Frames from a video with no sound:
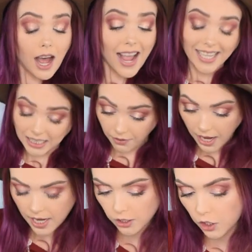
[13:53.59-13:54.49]
I guess
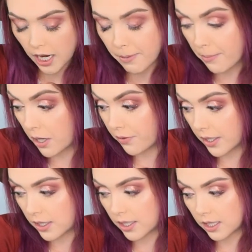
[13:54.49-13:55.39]
if I had to create my
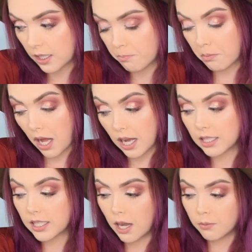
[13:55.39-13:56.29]
perfect
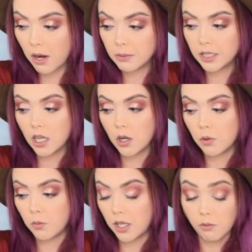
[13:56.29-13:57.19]
box, I would probably
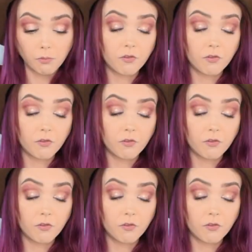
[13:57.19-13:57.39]
go with,